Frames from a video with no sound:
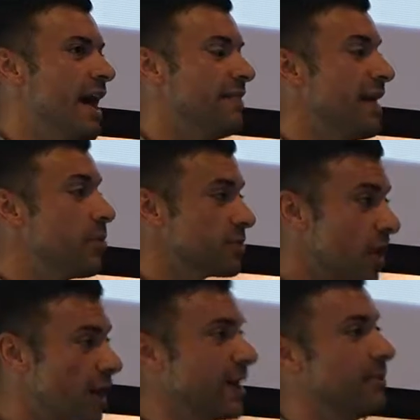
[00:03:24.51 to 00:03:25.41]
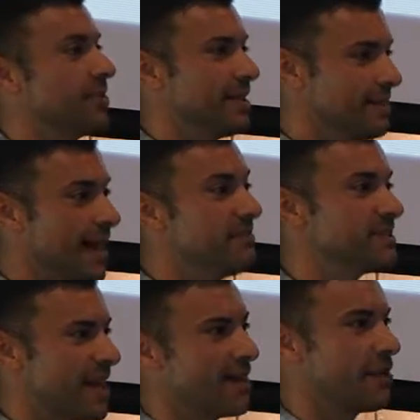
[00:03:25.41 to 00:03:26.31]
and they were talking about the life
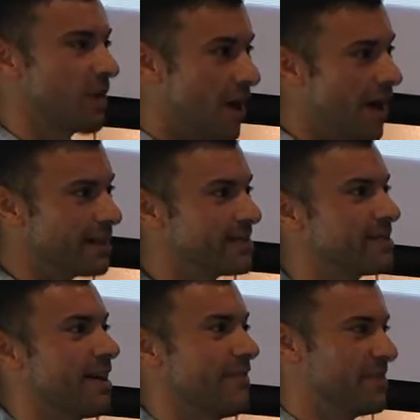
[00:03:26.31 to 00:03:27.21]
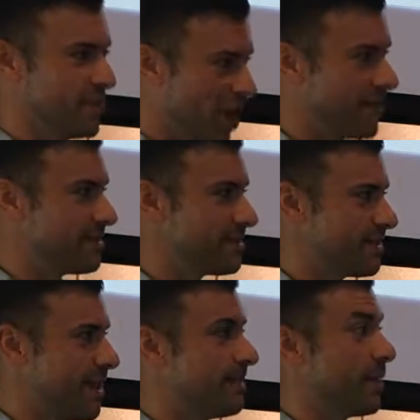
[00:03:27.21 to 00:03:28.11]
cycle costs of the jets.